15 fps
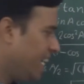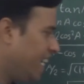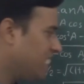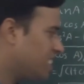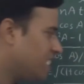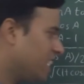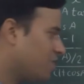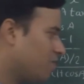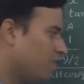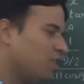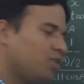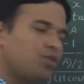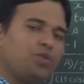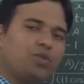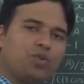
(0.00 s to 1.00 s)
is equal
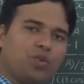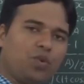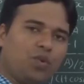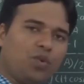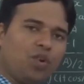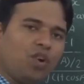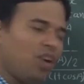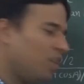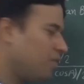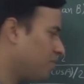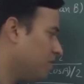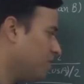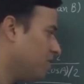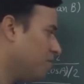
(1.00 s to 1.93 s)
to 2 of